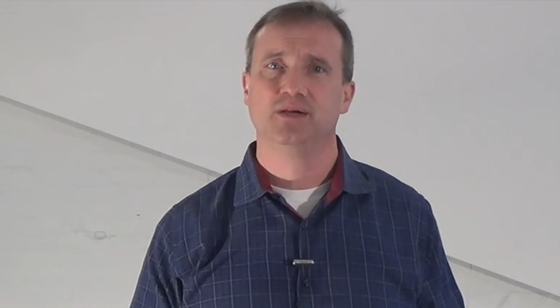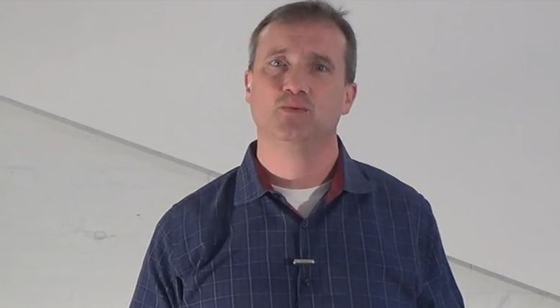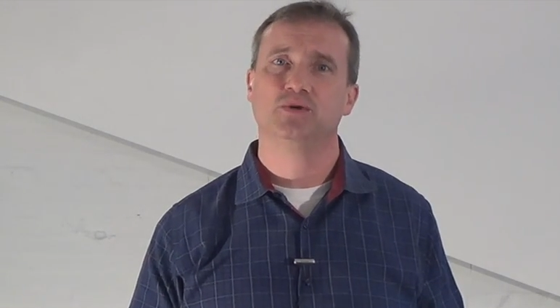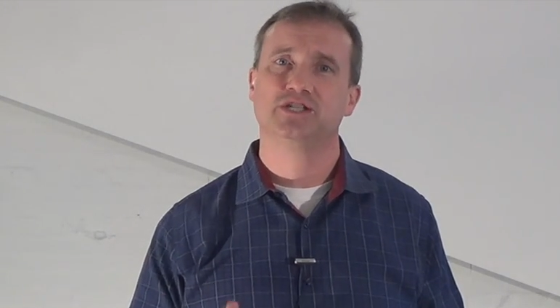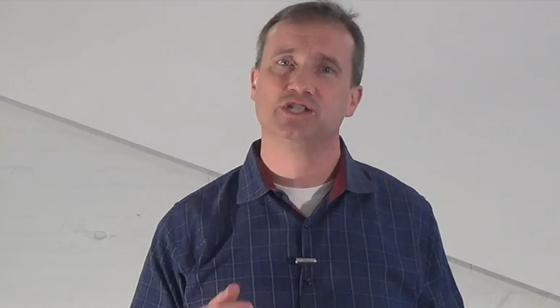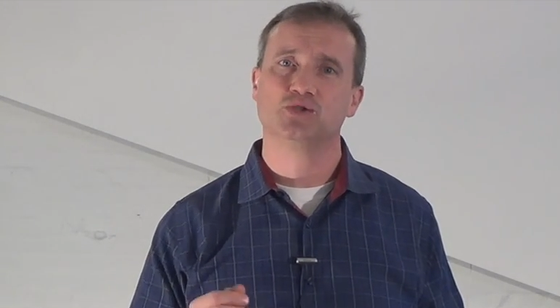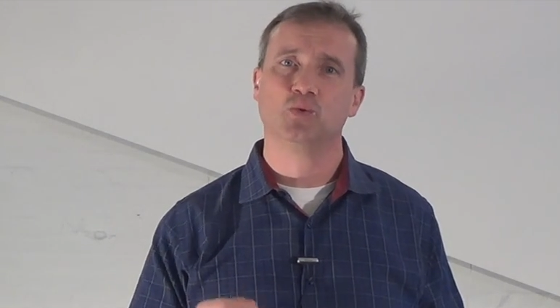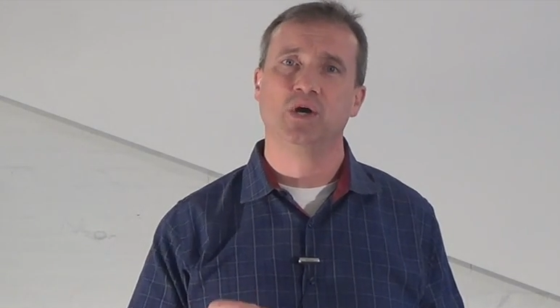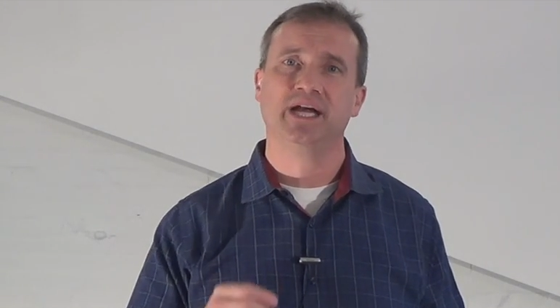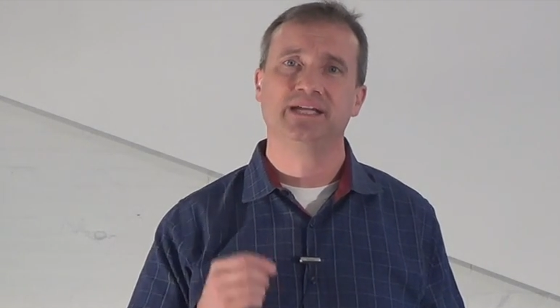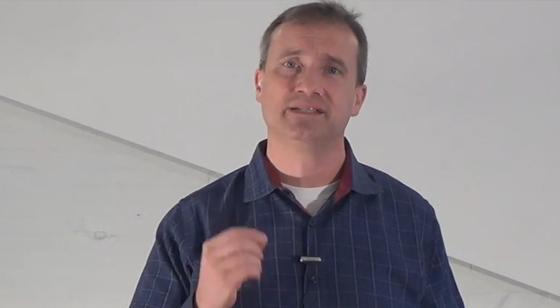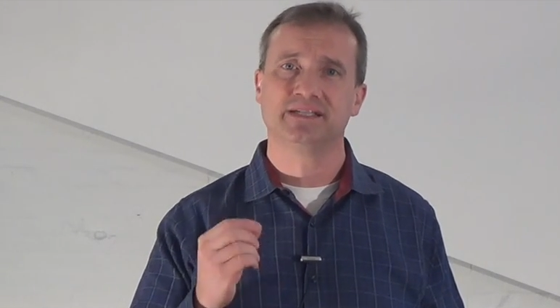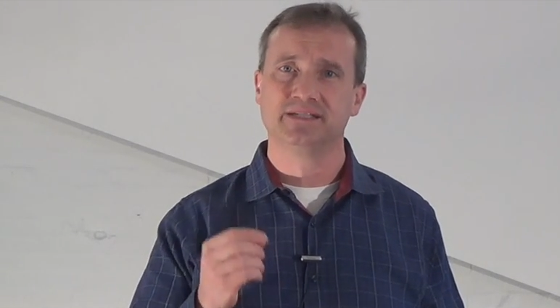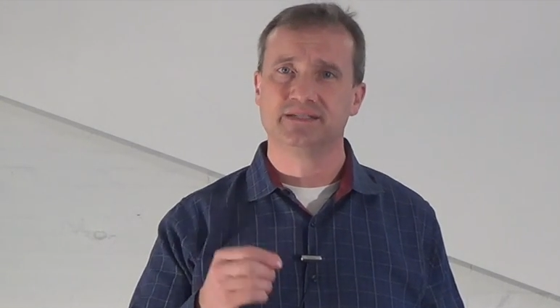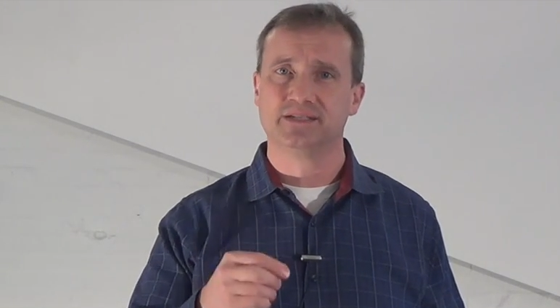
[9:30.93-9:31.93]
which is why
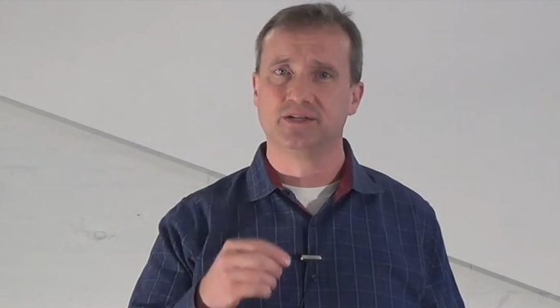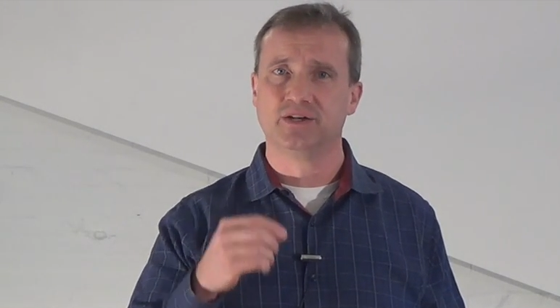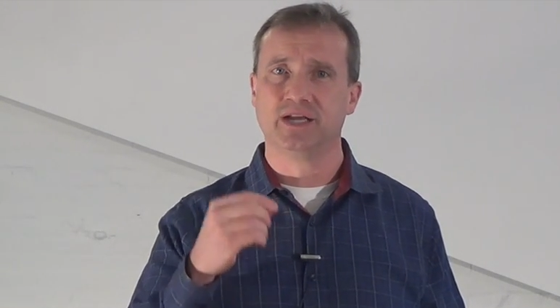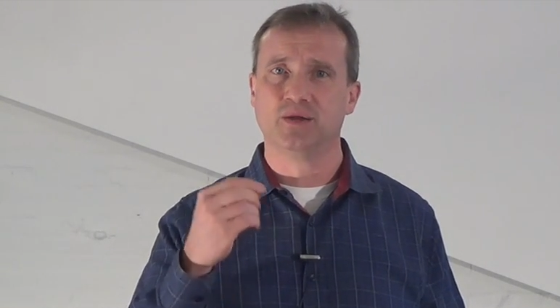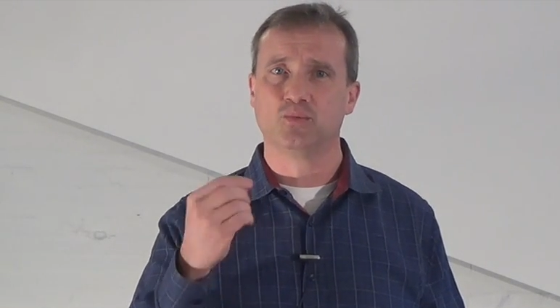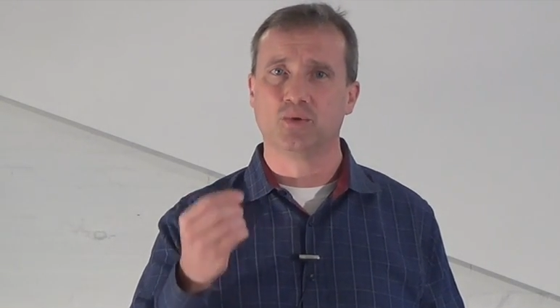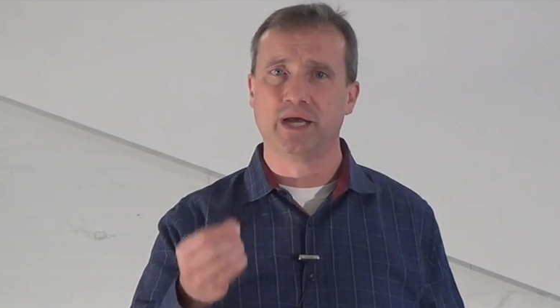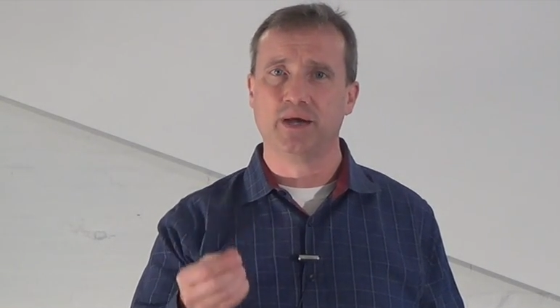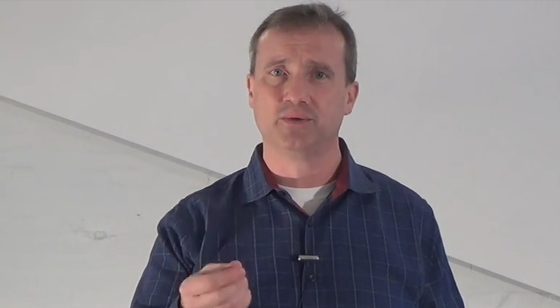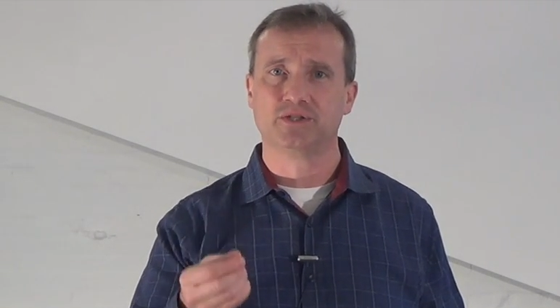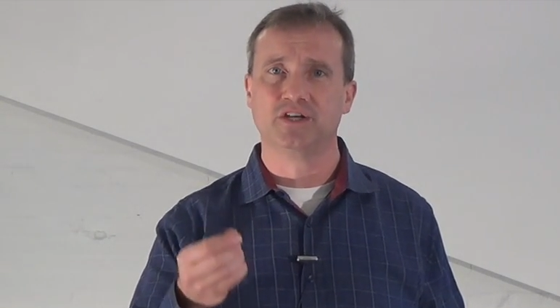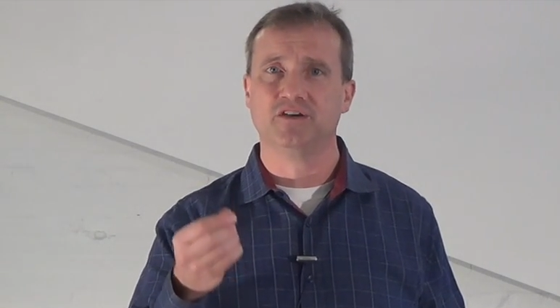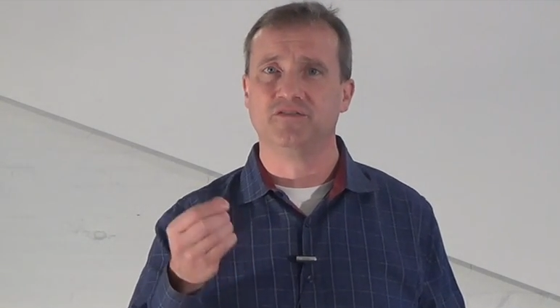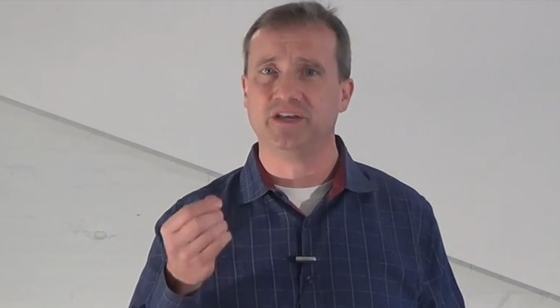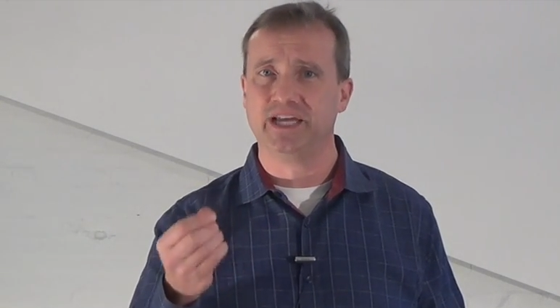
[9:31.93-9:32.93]
it's considered a route
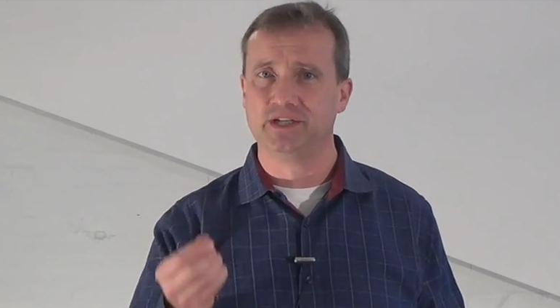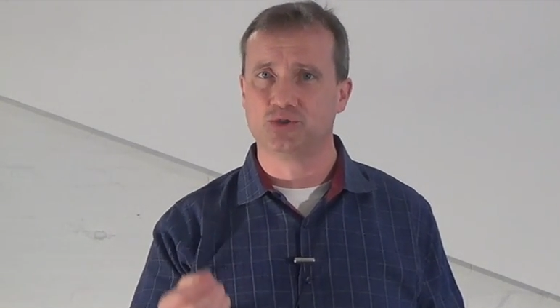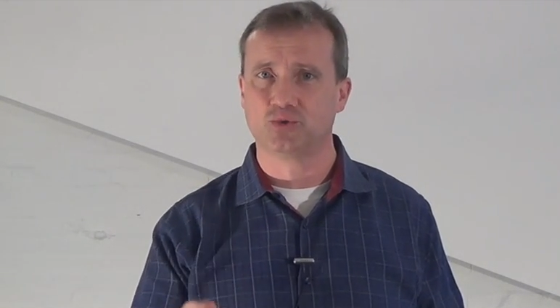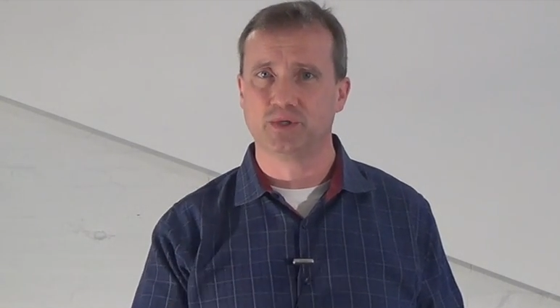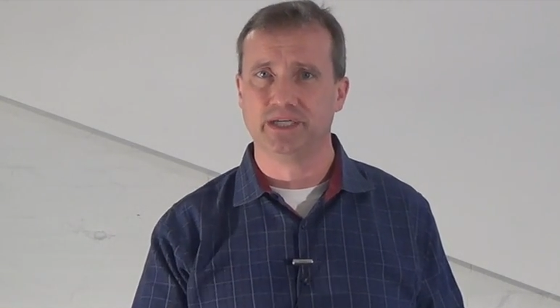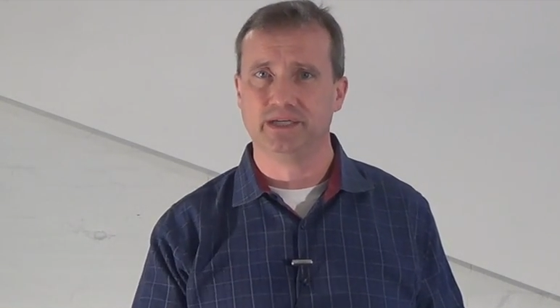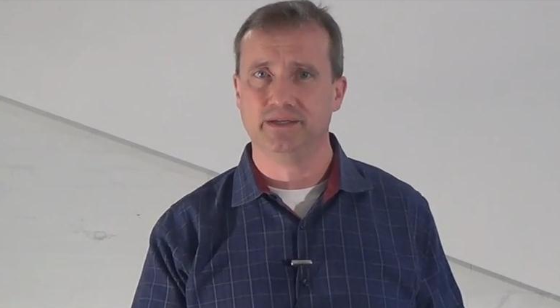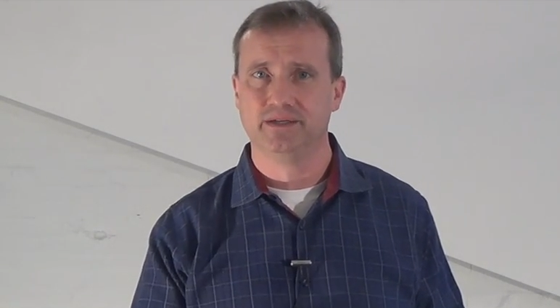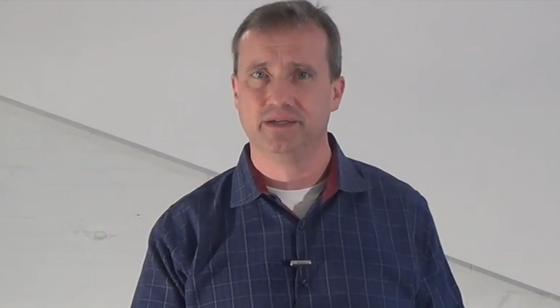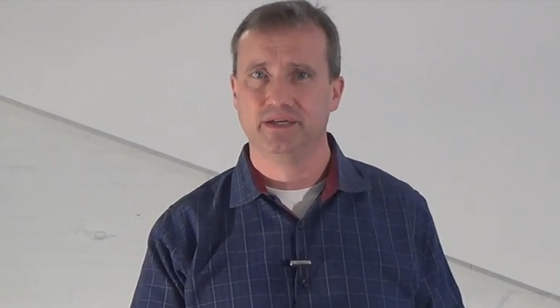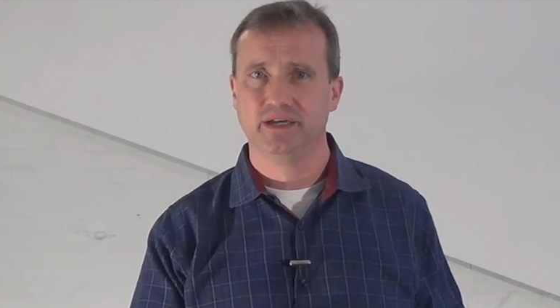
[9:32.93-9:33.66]
of entry.